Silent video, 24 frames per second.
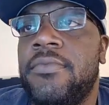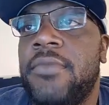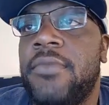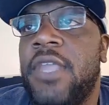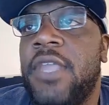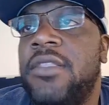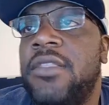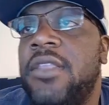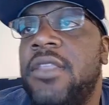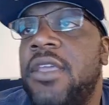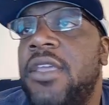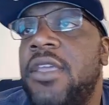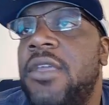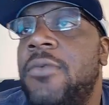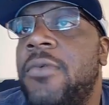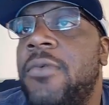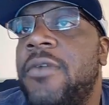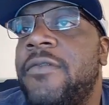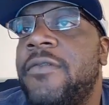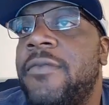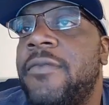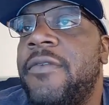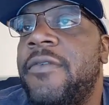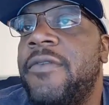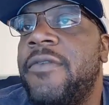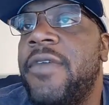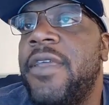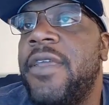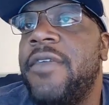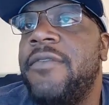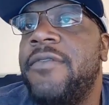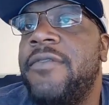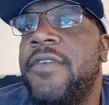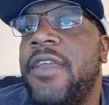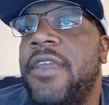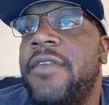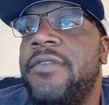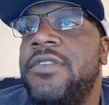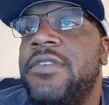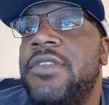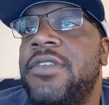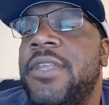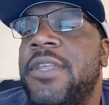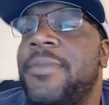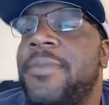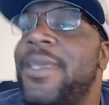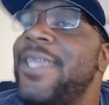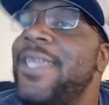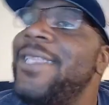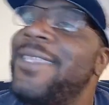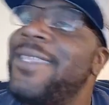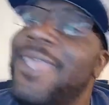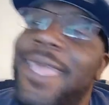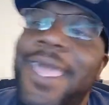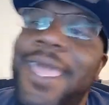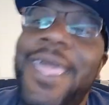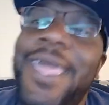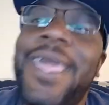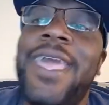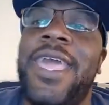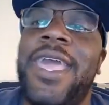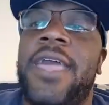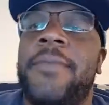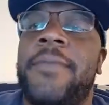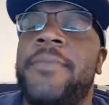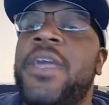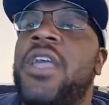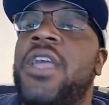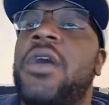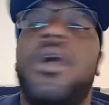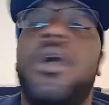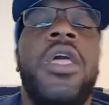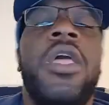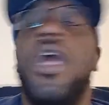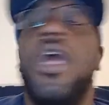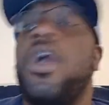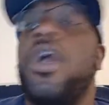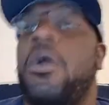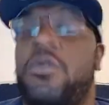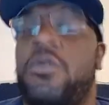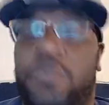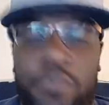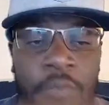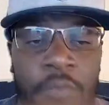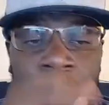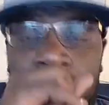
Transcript: I think he went from a fan favorite to him. He did, because you